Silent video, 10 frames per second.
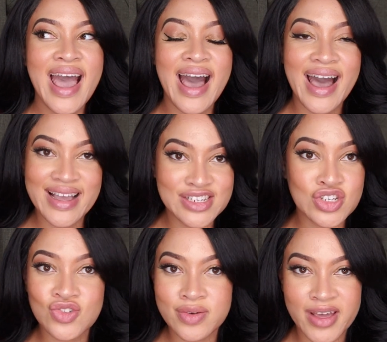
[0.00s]
I
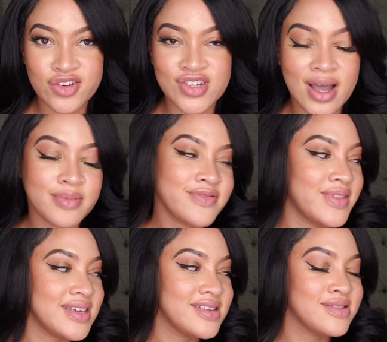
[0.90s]
should do a better job of
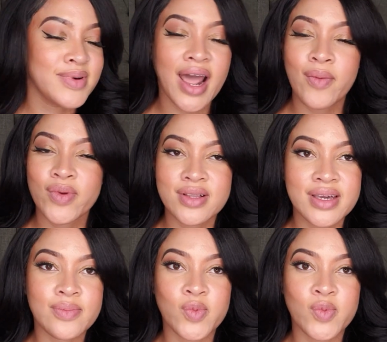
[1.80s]
this, but I really am